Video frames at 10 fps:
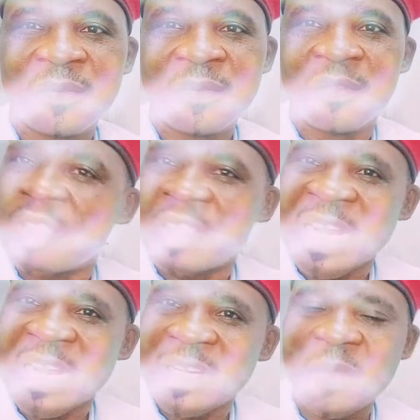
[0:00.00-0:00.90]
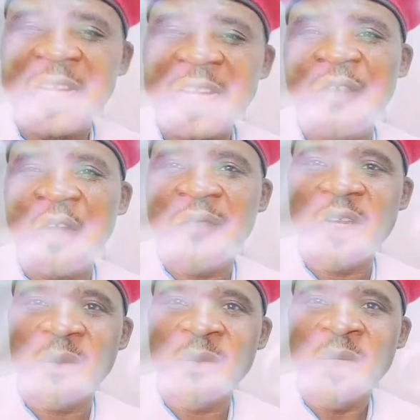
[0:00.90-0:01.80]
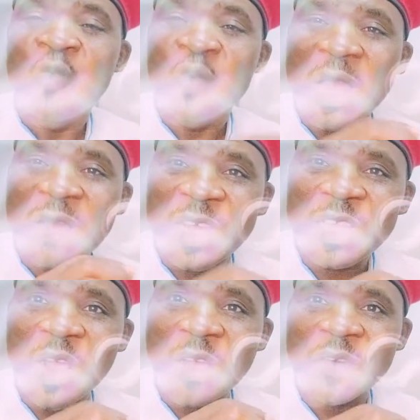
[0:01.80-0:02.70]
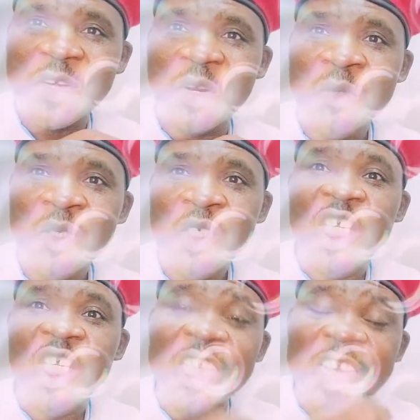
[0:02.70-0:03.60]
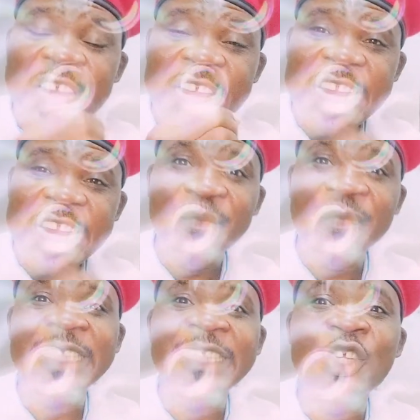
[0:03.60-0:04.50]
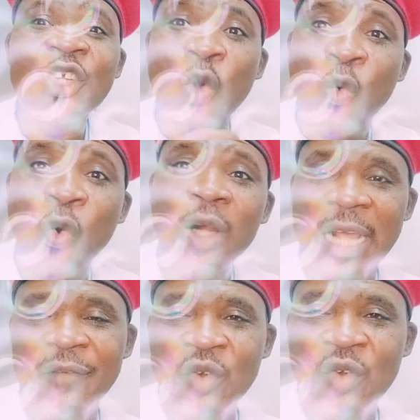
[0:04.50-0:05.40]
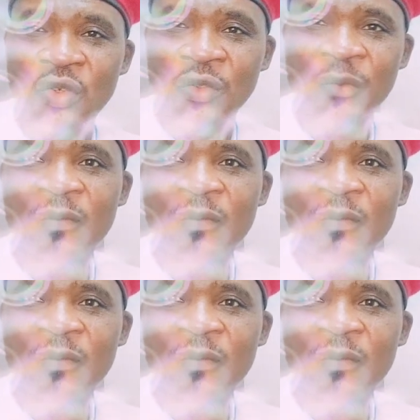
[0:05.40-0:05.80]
Not now that we're fighting for our freedom. We are fighting for our freedom in a name that the whole world have known.